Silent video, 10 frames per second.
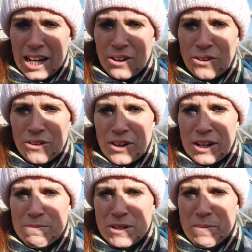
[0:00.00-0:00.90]

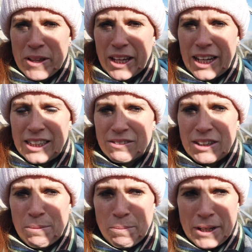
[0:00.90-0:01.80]
or some other kind of
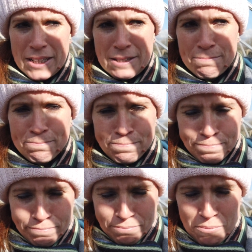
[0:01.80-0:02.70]
clippings.
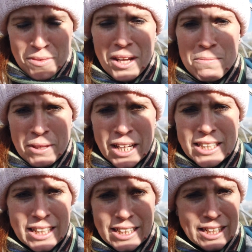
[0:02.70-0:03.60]
But
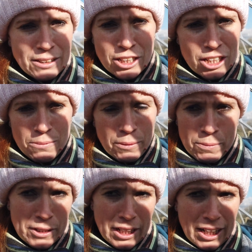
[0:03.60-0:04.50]
that's it. I'm not going to be putting